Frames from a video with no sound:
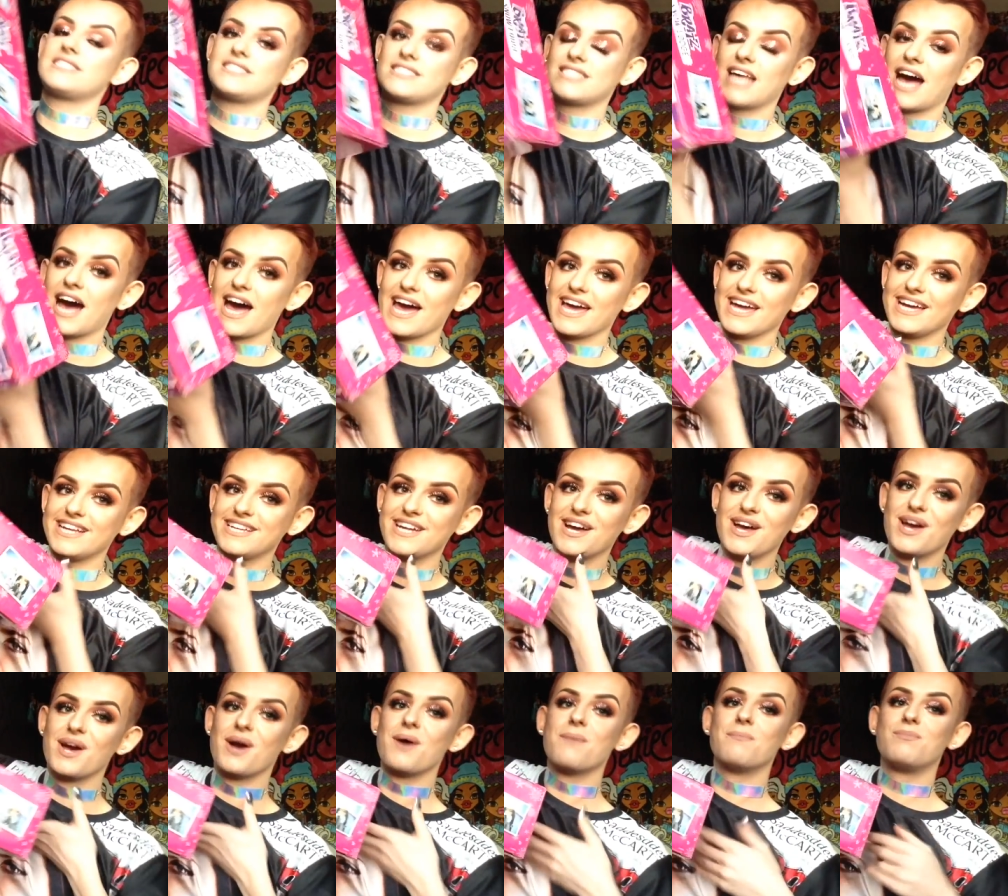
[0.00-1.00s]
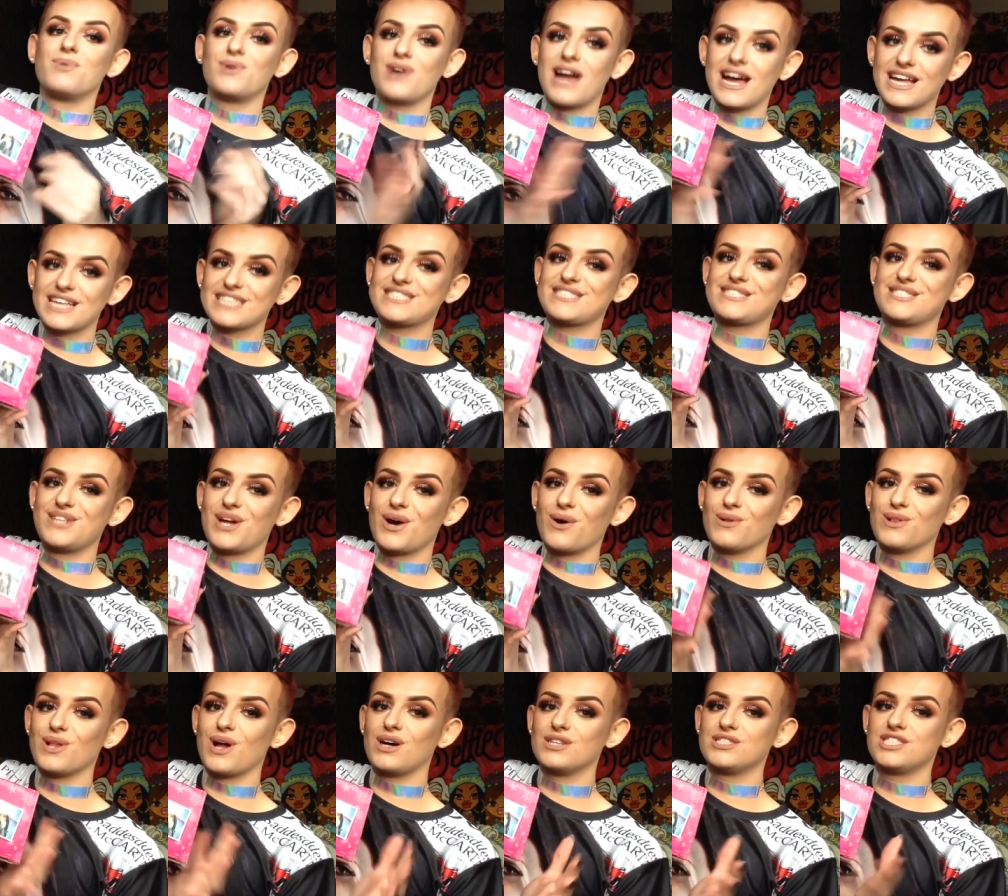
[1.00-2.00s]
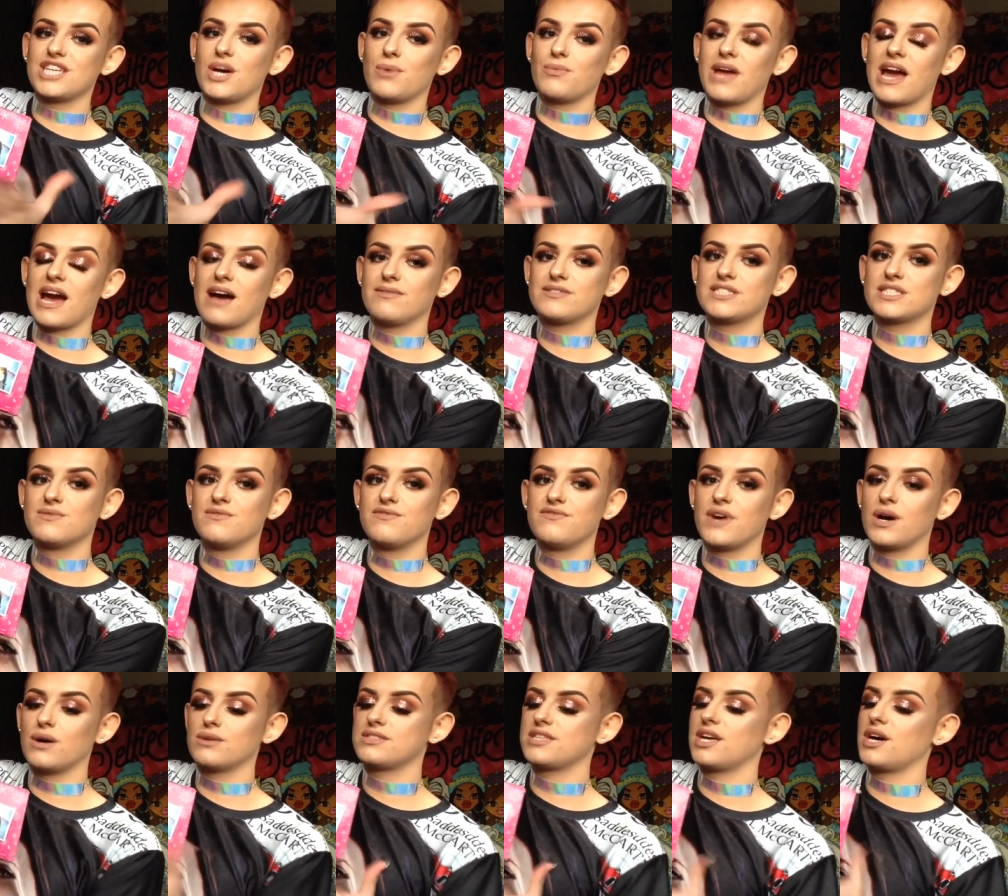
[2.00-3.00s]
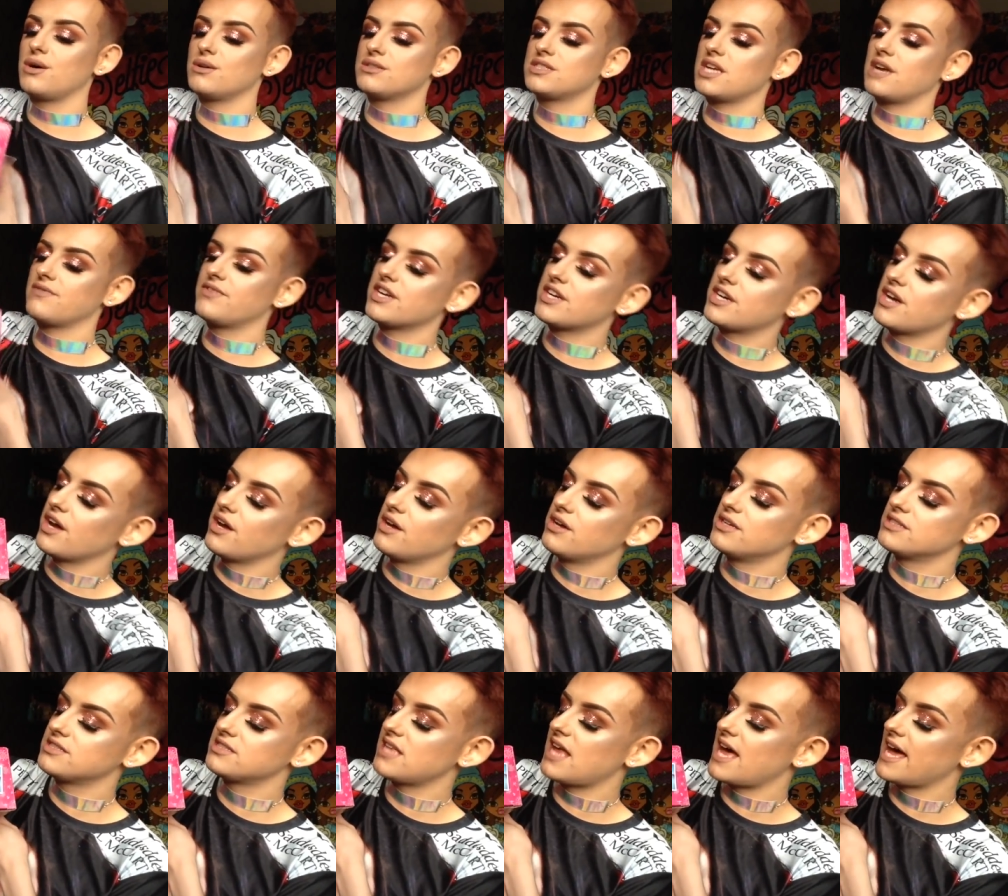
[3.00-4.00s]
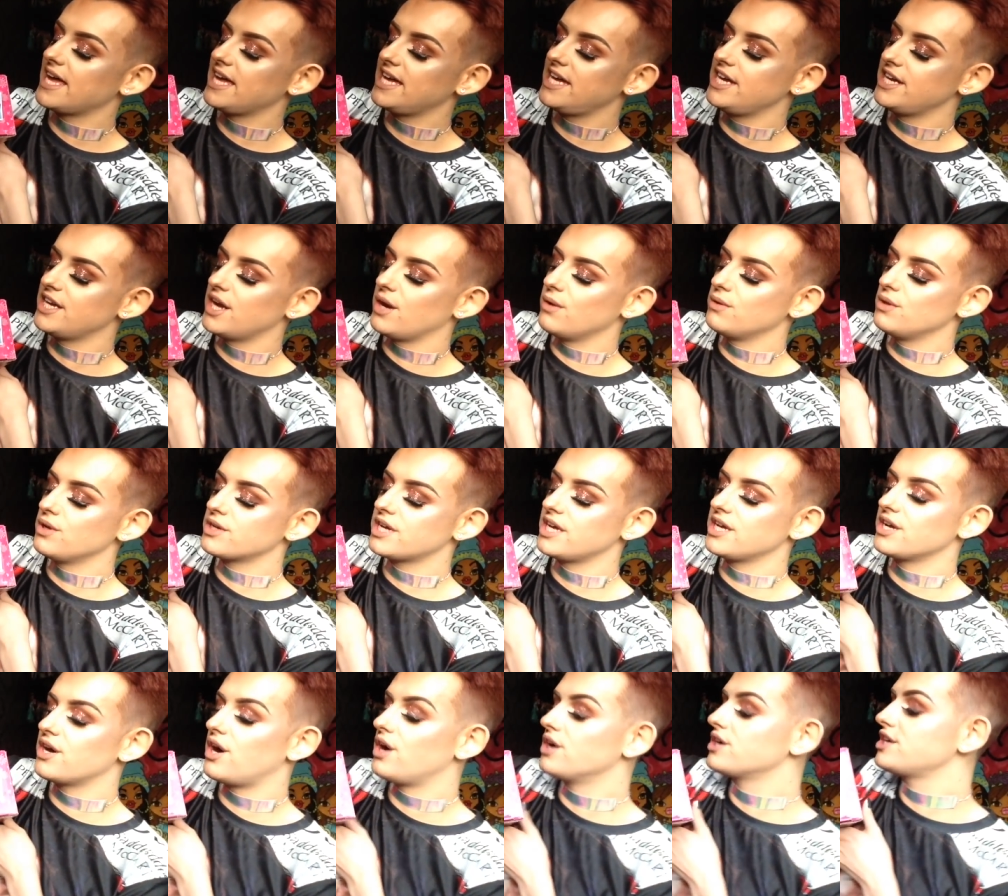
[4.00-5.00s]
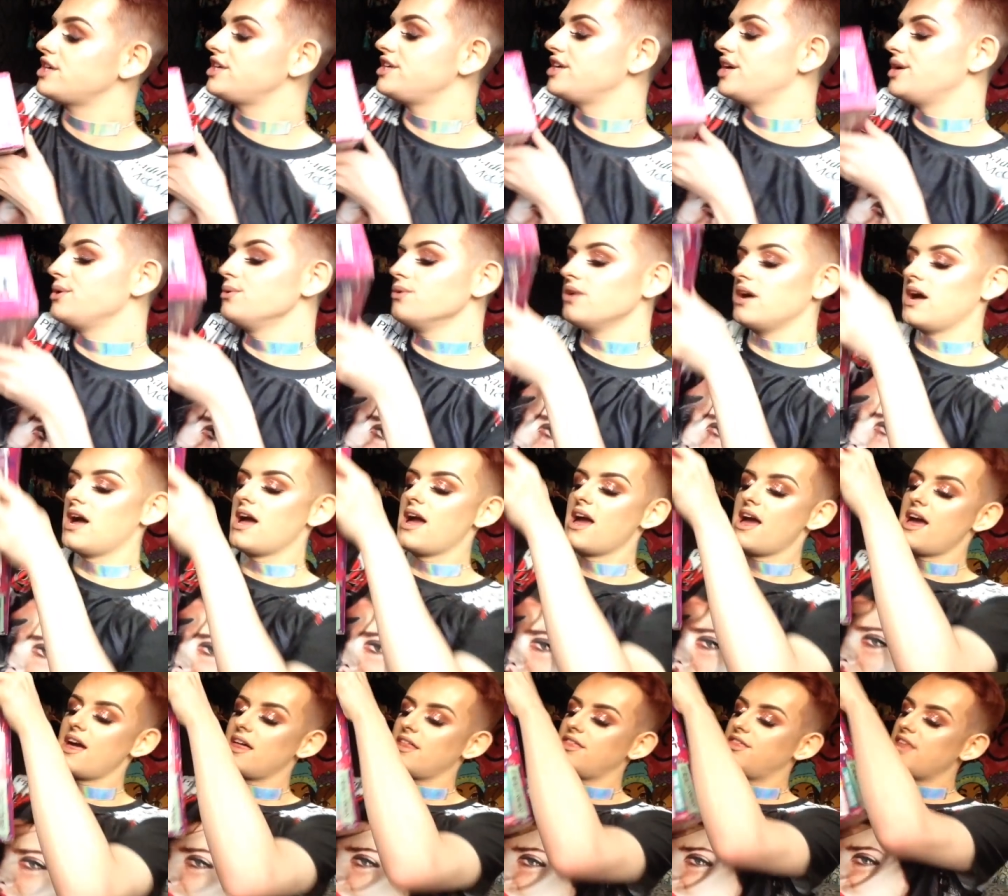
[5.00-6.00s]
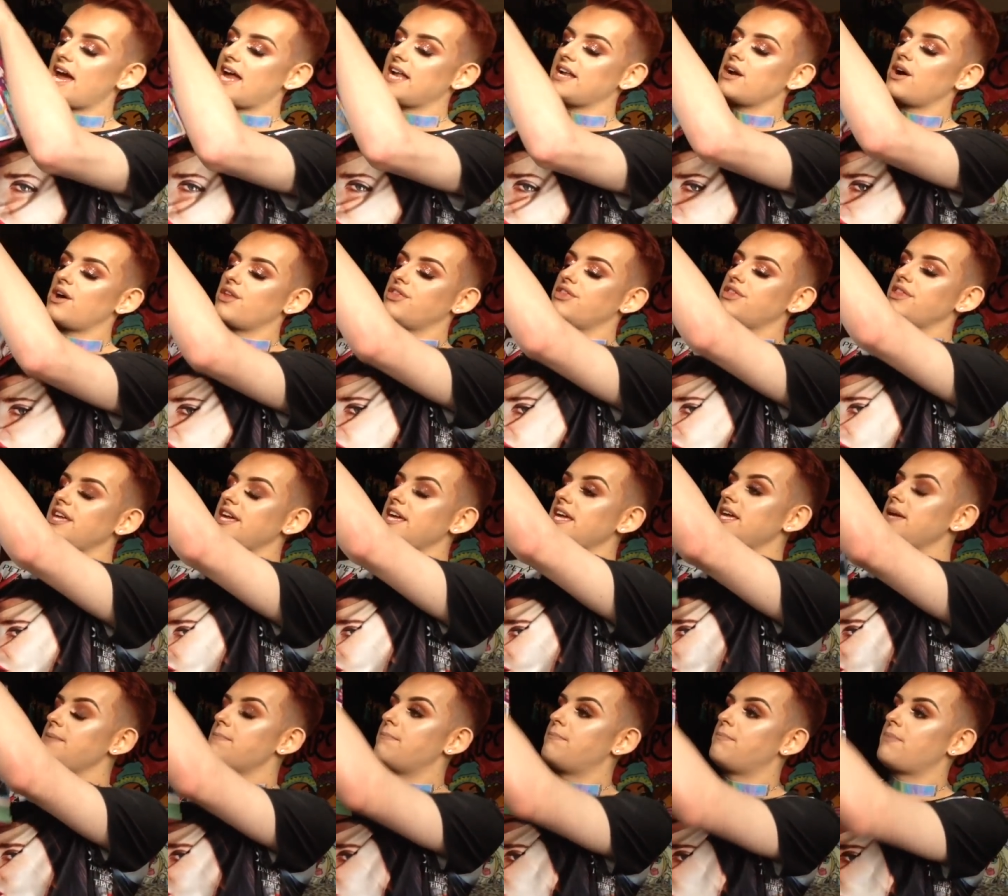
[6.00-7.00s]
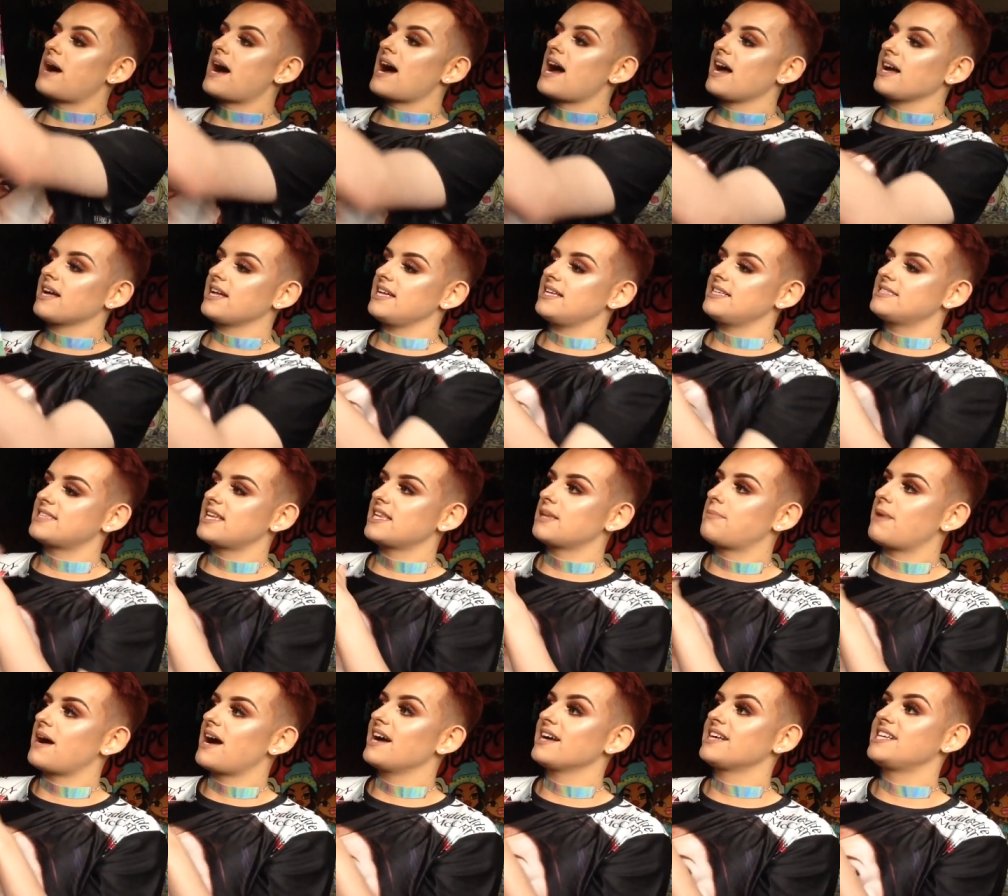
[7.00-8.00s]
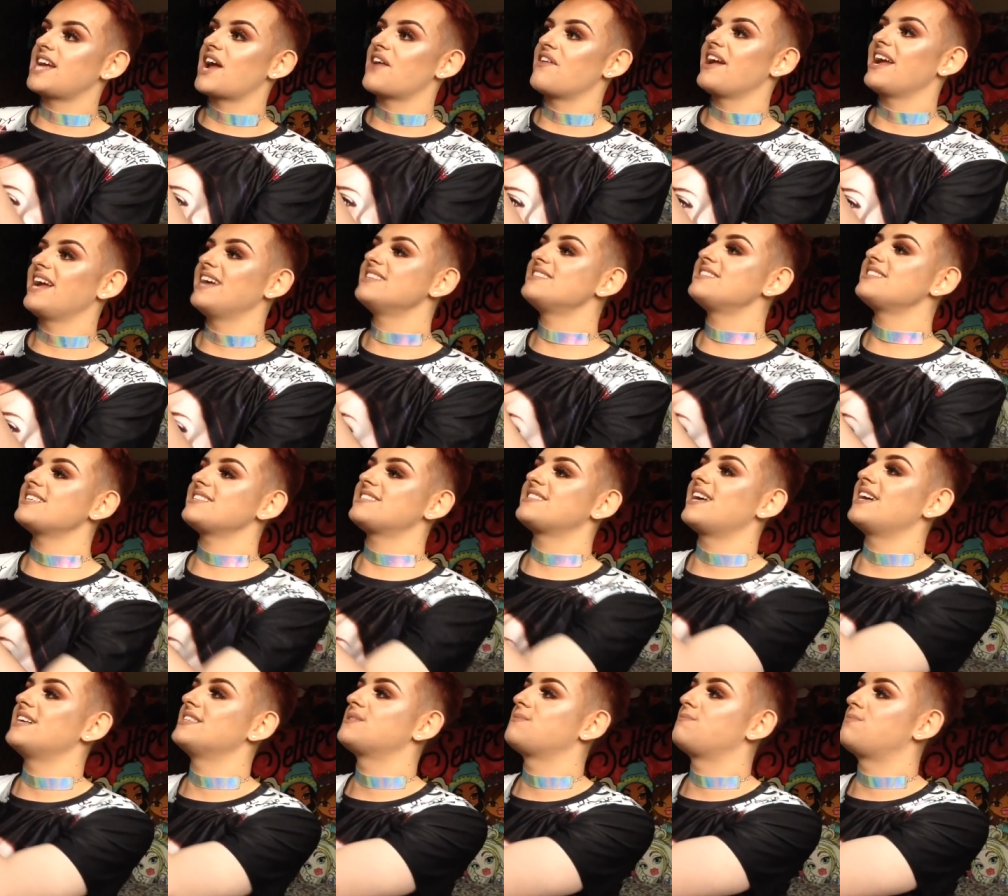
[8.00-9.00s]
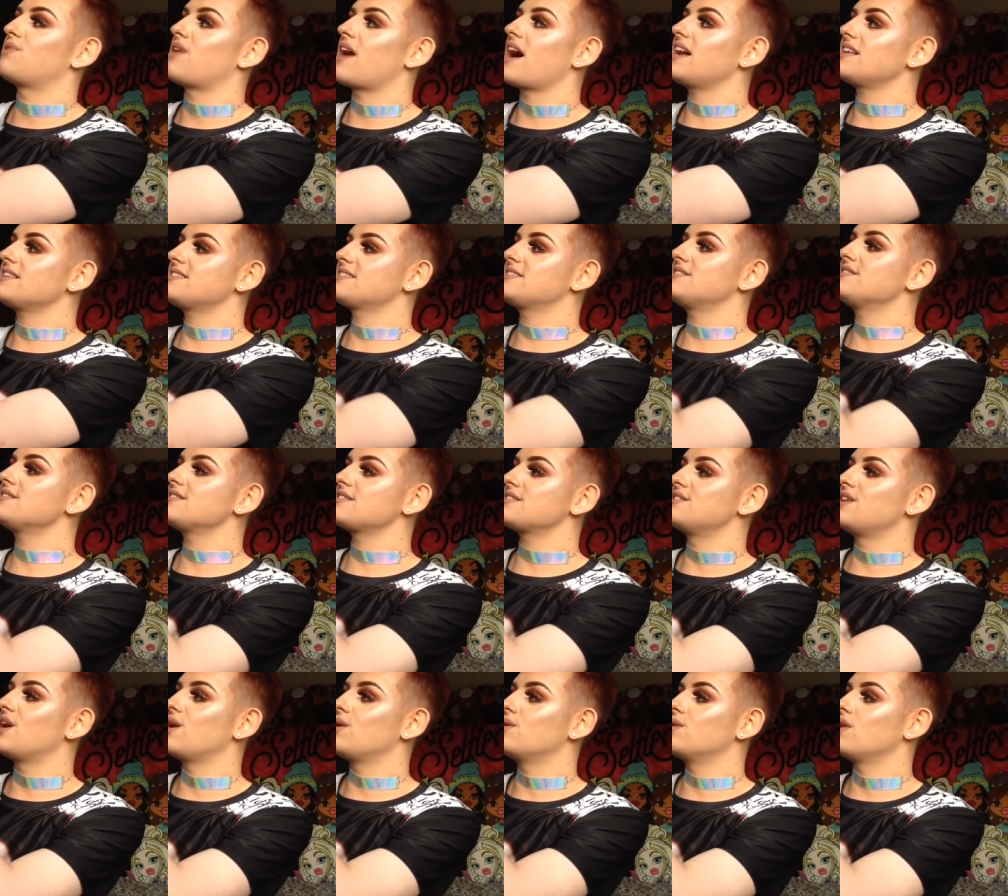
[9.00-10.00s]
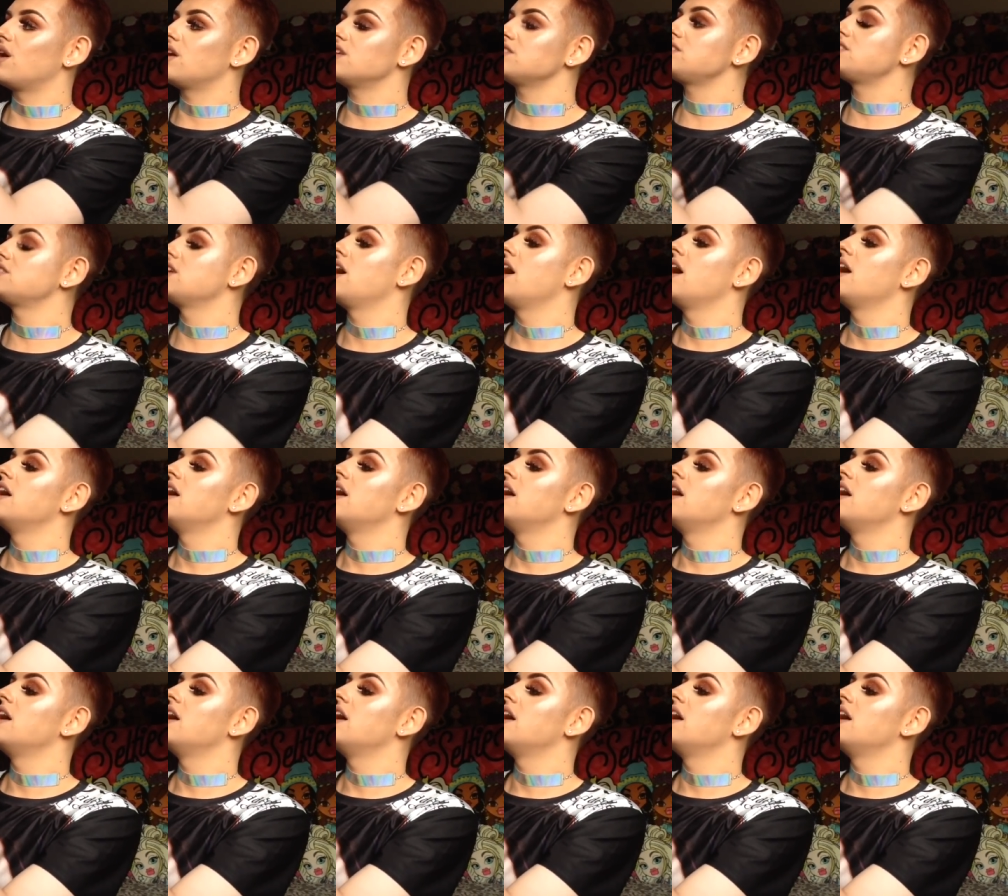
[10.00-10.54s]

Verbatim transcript: side Brat Snow Lodge and we have some photos of the girls like you know looking all cute then on the back, is that the back? Yeah, it is. It says Bratz and Snow Lodge.